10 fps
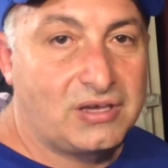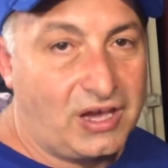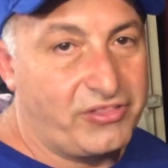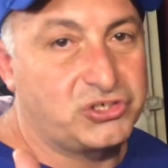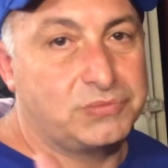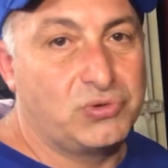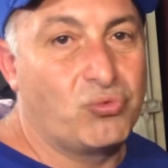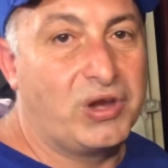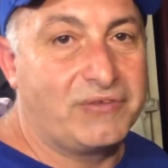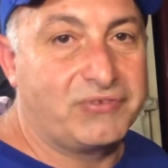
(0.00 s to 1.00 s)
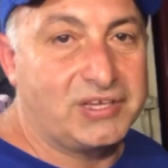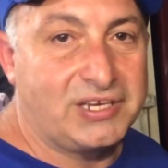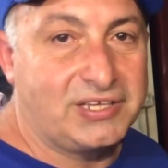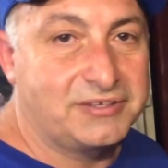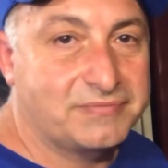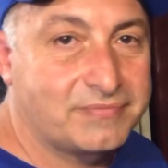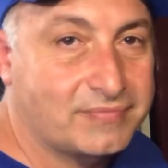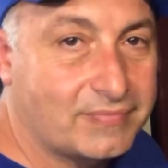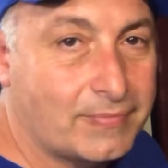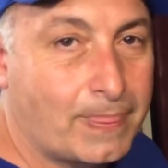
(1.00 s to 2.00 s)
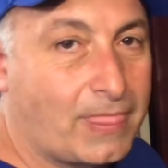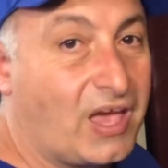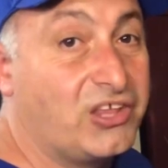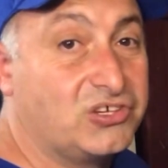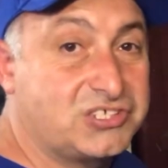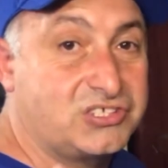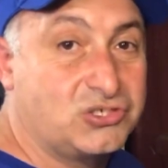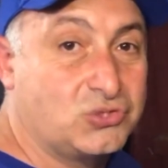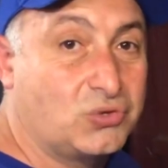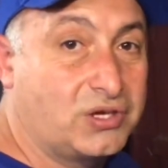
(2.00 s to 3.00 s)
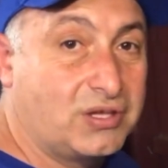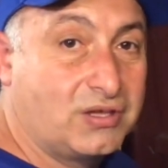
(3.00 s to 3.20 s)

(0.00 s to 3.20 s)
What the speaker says: and they should be ready for eating, and you just enjoy.